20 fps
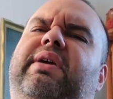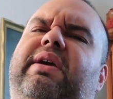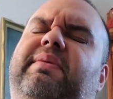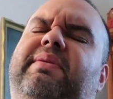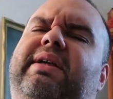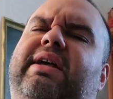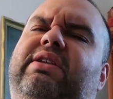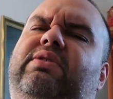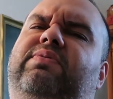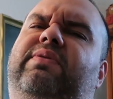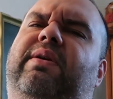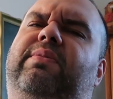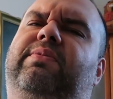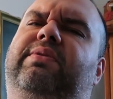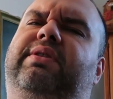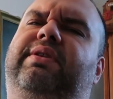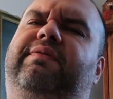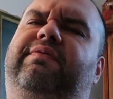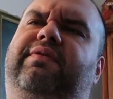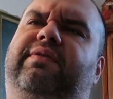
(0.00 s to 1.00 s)
Maybe that's what I'm
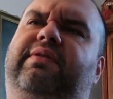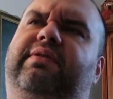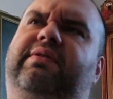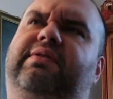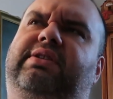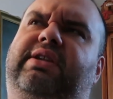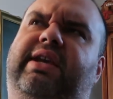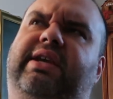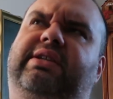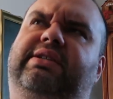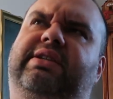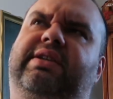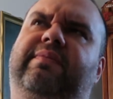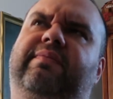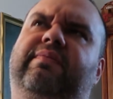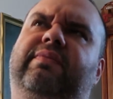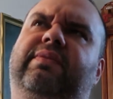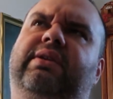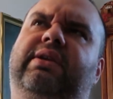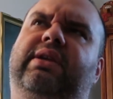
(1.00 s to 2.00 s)
really
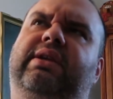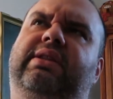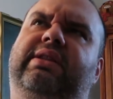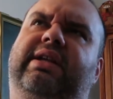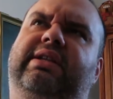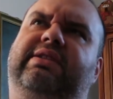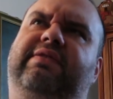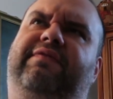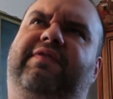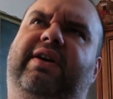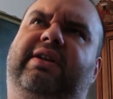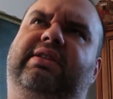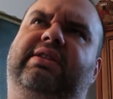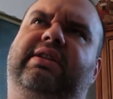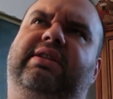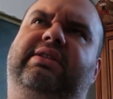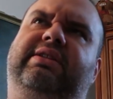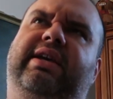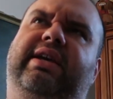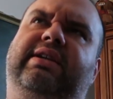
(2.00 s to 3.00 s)
tasting. That's affecting
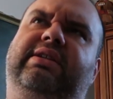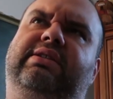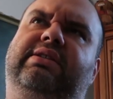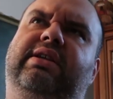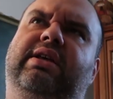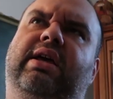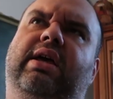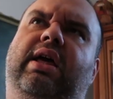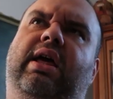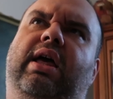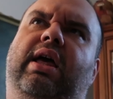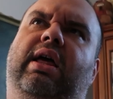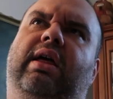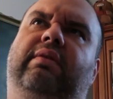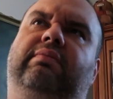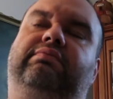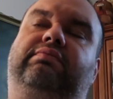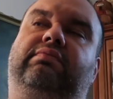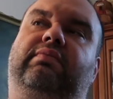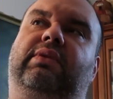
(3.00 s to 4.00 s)
the taste.
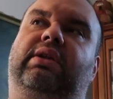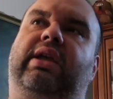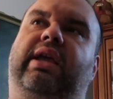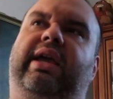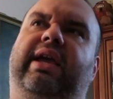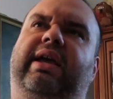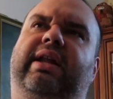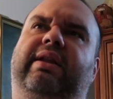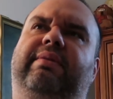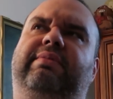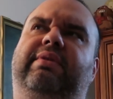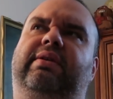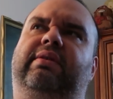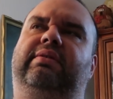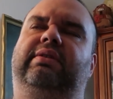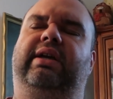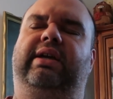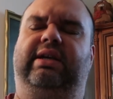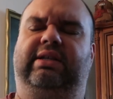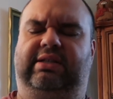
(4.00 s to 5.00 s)
And I'm
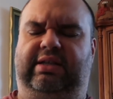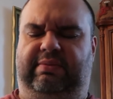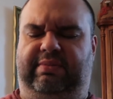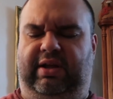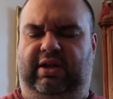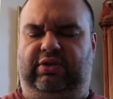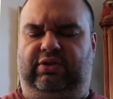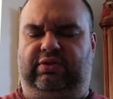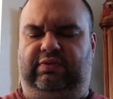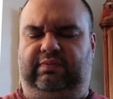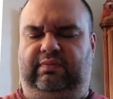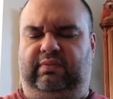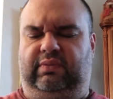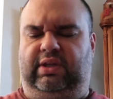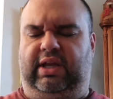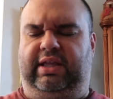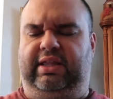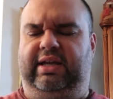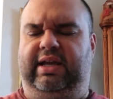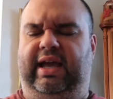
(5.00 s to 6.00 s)
not, like I said, I'm not.
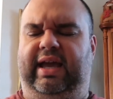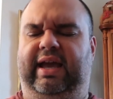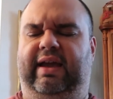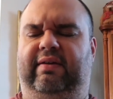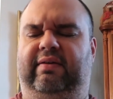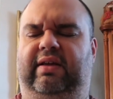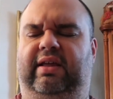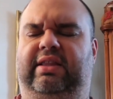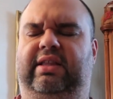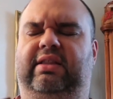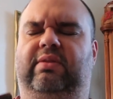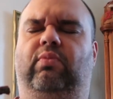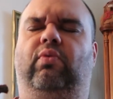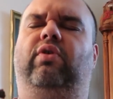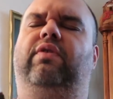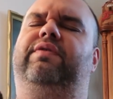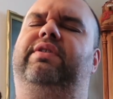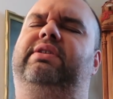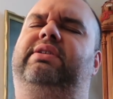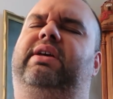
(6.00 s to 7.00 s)
I think the
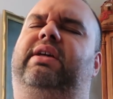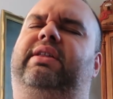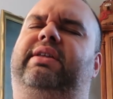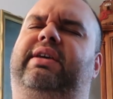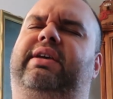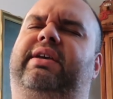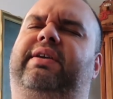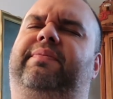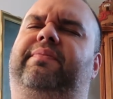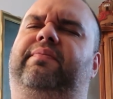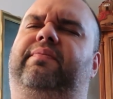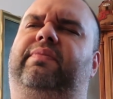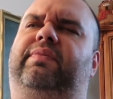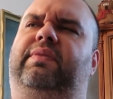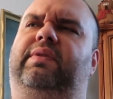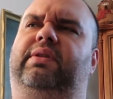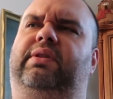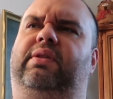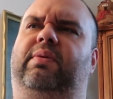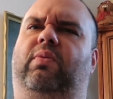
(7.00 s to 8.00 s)
more of this I'll eat,
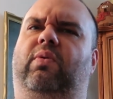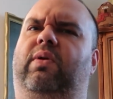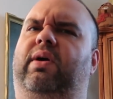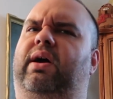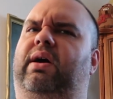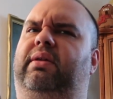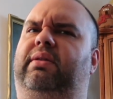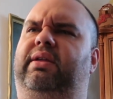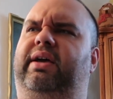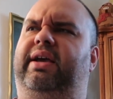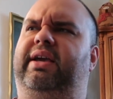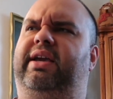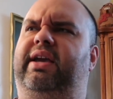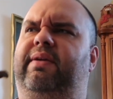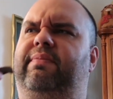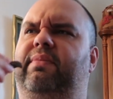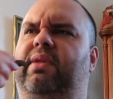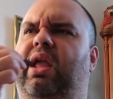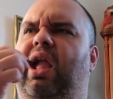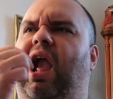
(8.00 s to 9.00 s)
the more I'll like
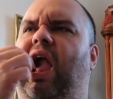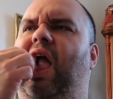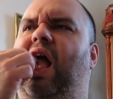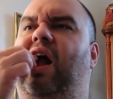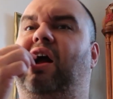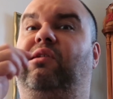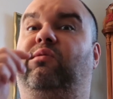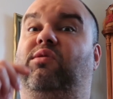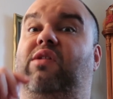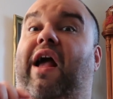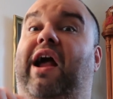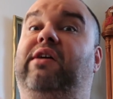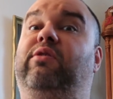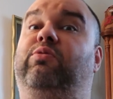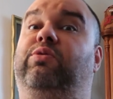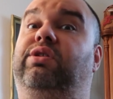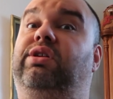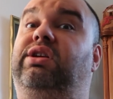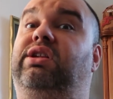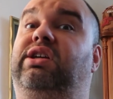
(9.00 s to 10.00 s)
it. I
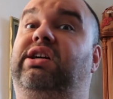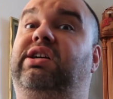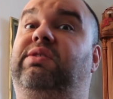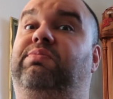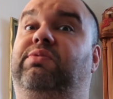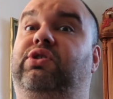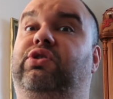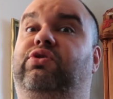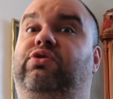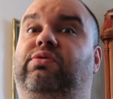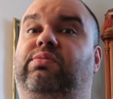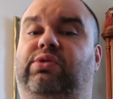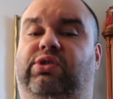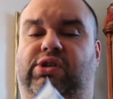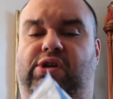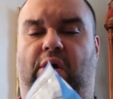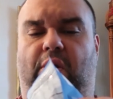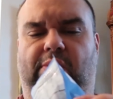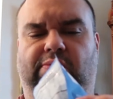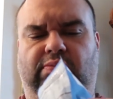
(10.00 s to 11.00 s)
really like mushrooms,
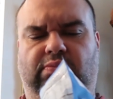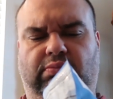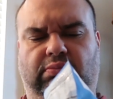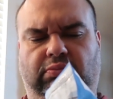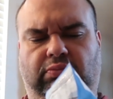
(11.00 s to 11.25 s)
so.